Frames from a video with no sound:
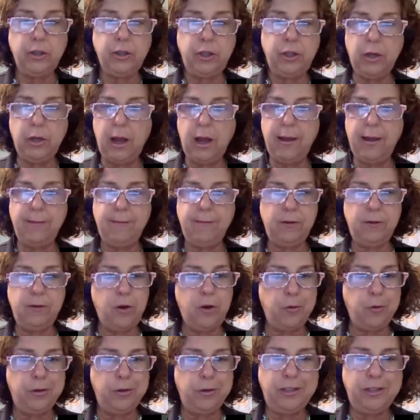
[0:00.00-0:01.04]
You and I have
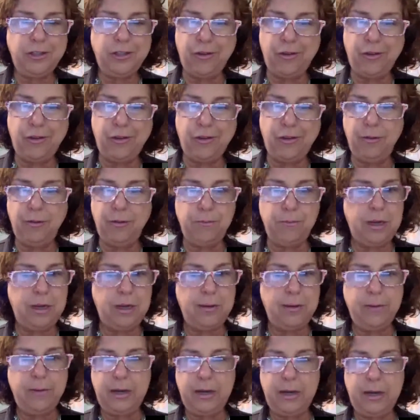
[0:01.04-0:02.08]
known each other many,
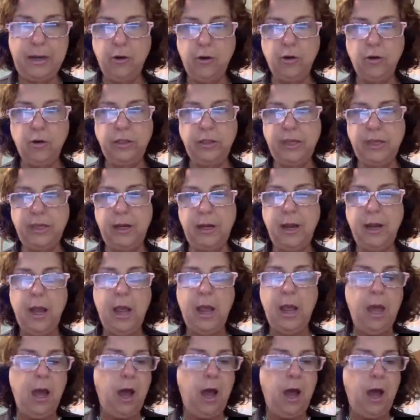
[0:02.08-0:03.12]
many years, and
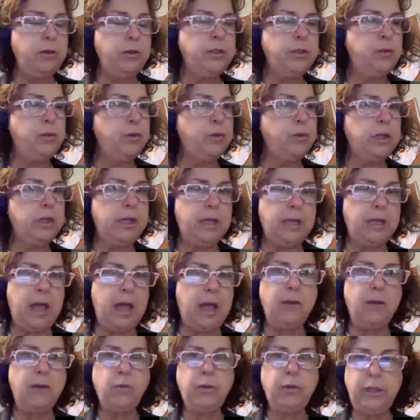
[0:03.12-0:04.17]
I was really glad
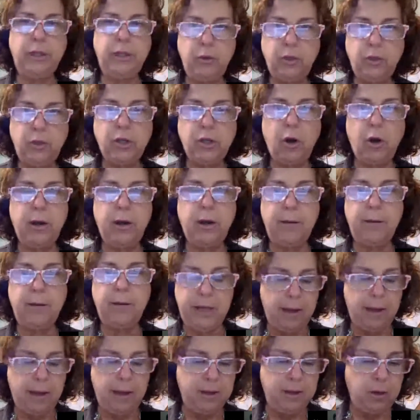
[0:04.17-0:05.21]
when you started
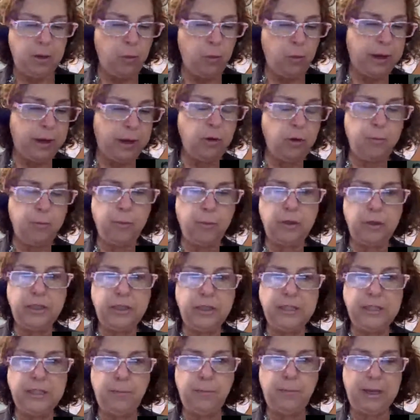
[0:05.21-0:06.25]
becoming a regular
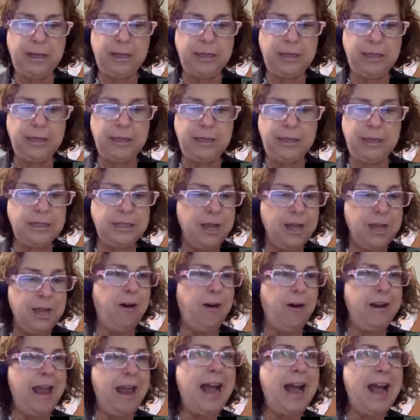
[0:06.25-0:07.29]
participant
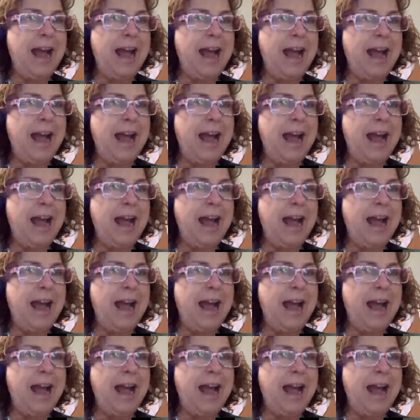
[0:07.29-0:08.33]
on AXSchat.